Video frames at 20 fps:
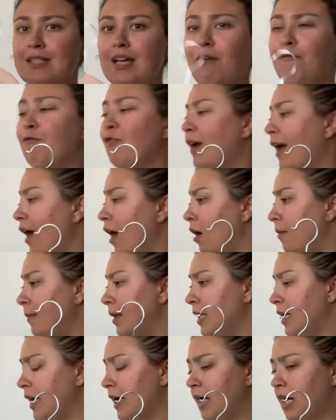I forget how
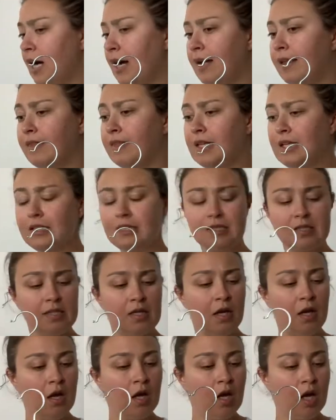many I got in this
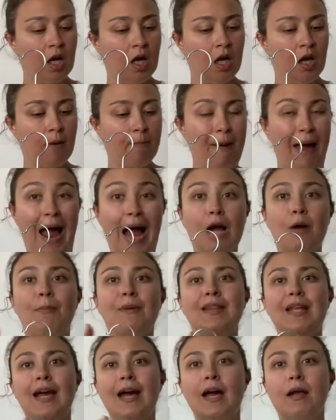pack,
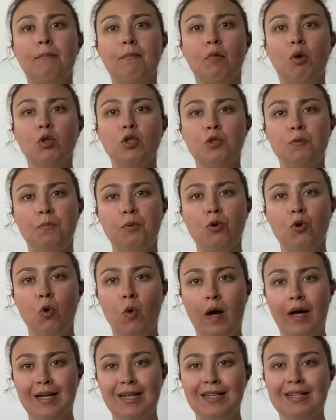but they had multiple
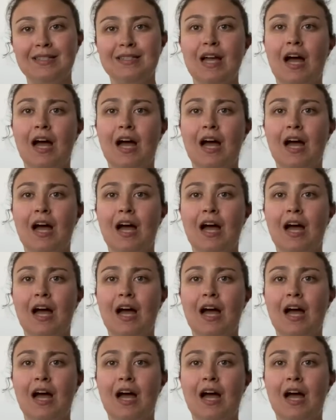quantities.